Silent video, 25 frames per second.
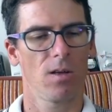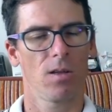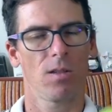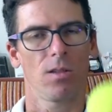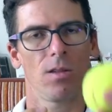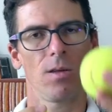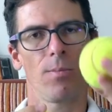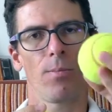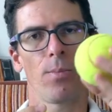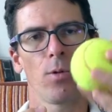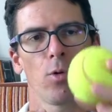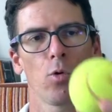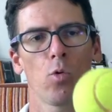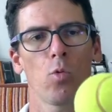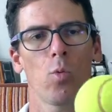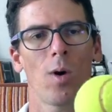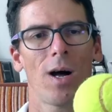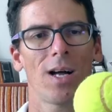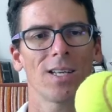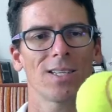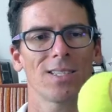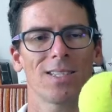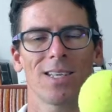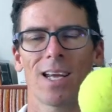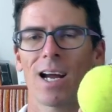The blue
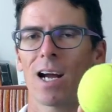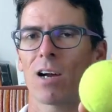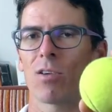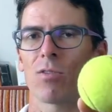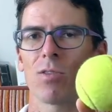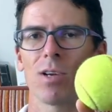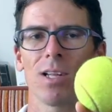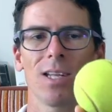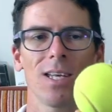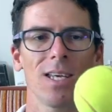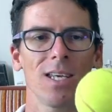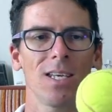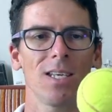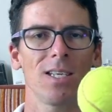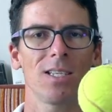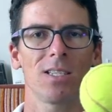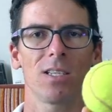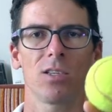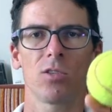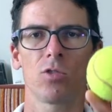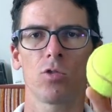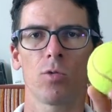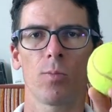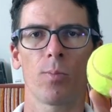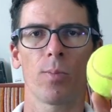ones, they are really easy
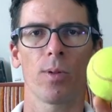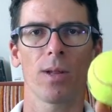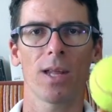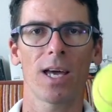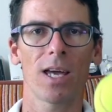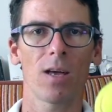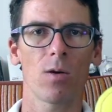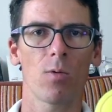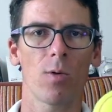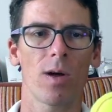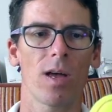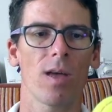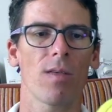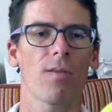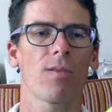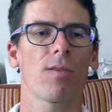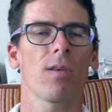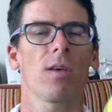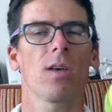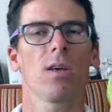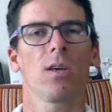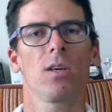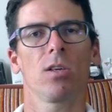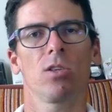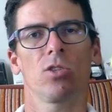to play with
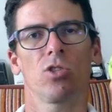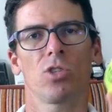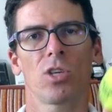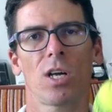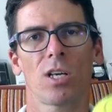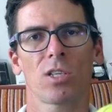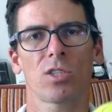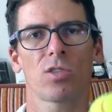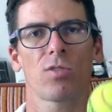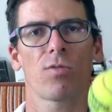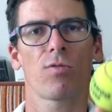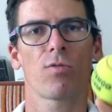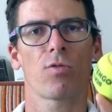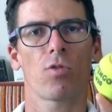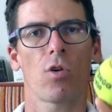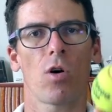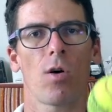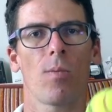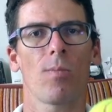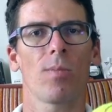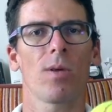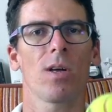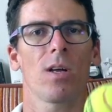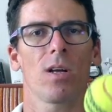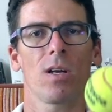just
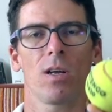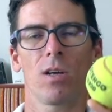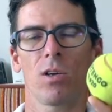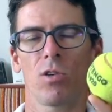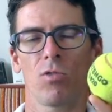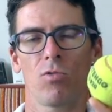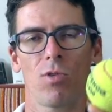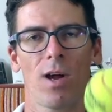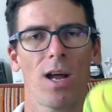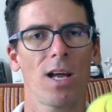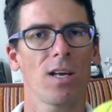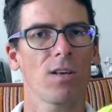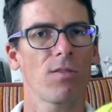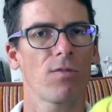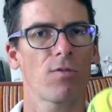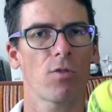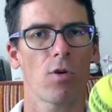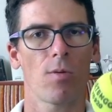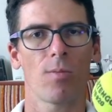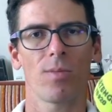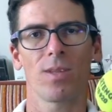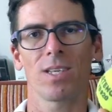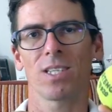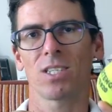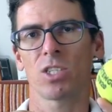from right
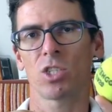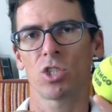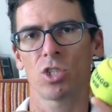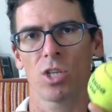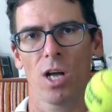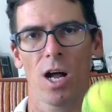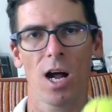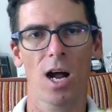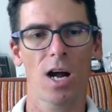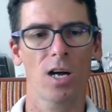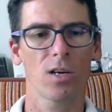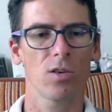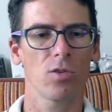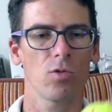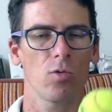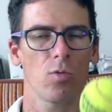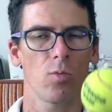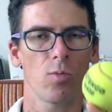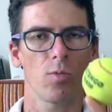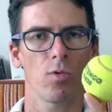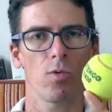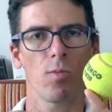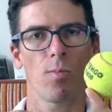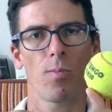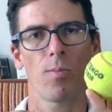from the start. You
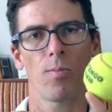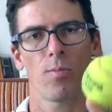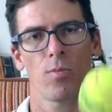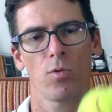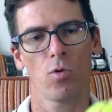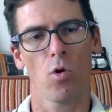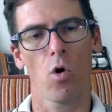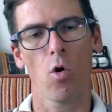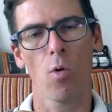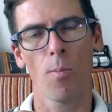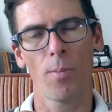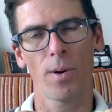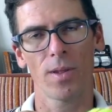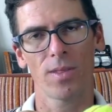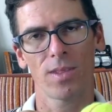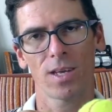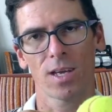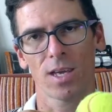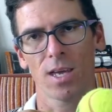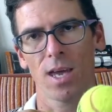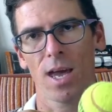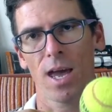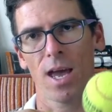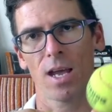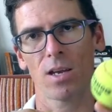open the
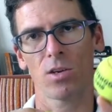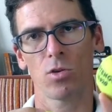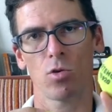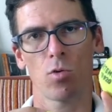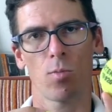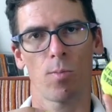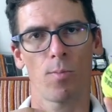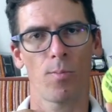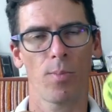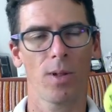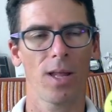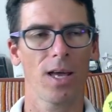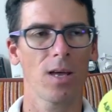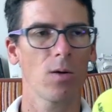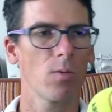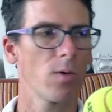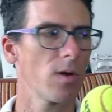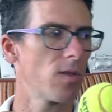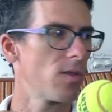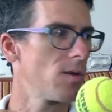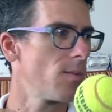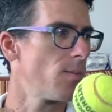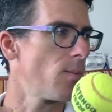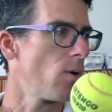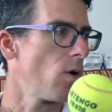can, you play
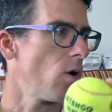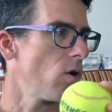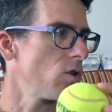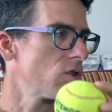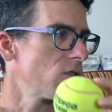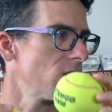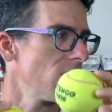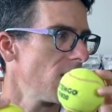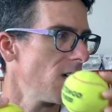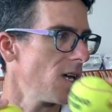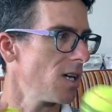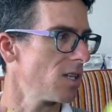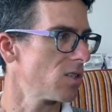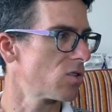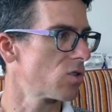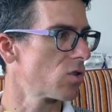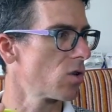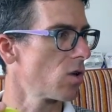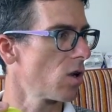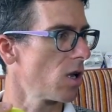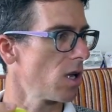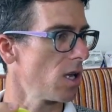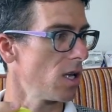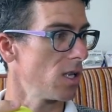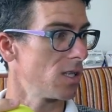with the balls. It's
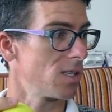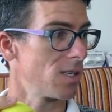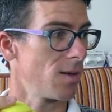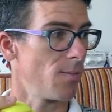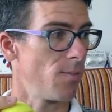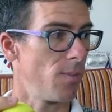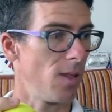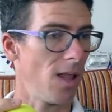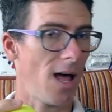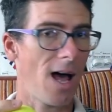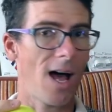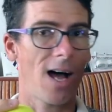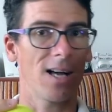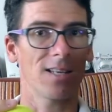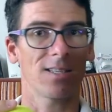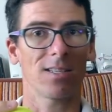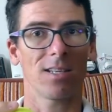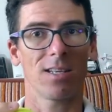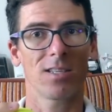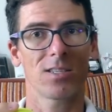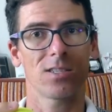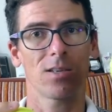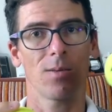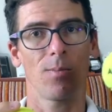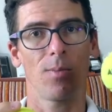a blast.
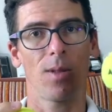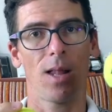It's